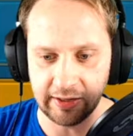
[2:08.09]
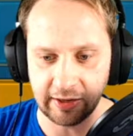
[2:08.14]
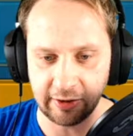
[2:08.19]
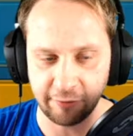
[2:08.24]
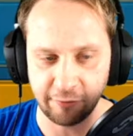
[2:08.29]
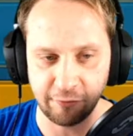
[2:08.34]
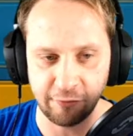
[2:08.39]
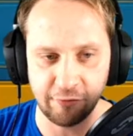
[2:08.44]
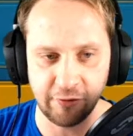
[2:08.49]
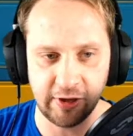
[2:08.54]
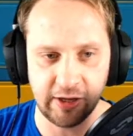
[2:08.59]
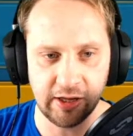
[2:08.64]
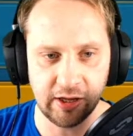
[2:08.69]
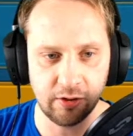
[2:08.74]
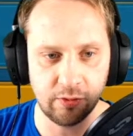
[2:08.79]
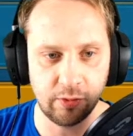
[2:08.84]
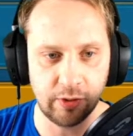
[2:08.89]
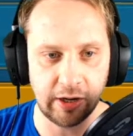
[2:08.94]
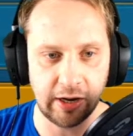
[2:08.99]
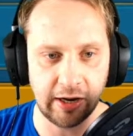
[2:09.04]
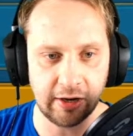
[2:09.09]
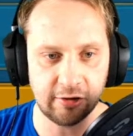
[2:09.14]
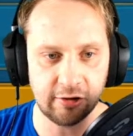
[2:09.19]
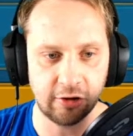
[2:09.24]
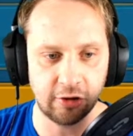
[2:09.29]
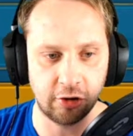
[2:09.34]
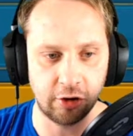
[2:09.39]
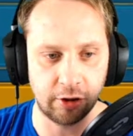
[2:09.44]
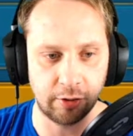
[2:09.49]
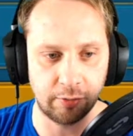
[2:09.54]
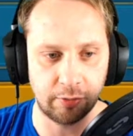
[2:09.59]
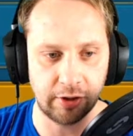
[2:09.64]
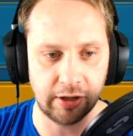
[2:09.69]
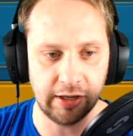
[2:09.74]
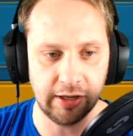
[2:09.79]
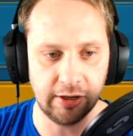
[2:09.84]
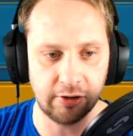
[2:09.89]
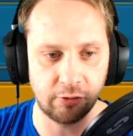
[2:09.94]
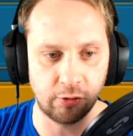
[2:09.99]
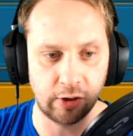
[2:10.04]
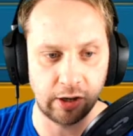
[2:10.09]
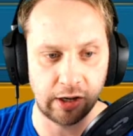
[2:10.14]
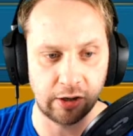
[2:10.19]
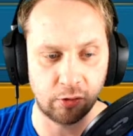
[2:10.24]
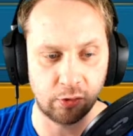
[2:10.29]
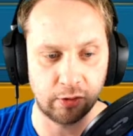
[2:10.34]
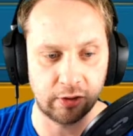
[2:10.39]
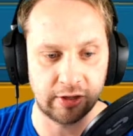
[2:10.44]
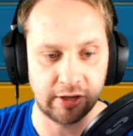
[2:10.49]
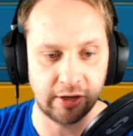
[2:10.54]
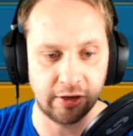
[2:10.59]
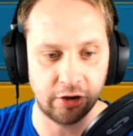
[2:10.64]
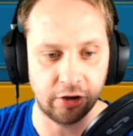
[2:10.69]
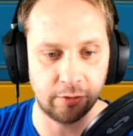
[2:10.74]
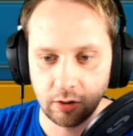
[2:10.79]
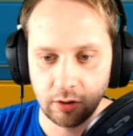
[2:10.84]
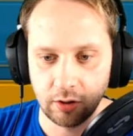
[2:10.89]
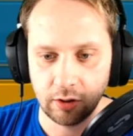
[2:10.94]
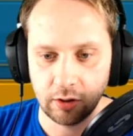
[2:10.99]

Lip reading: I think we actually gonna bring in the Relic Pretender.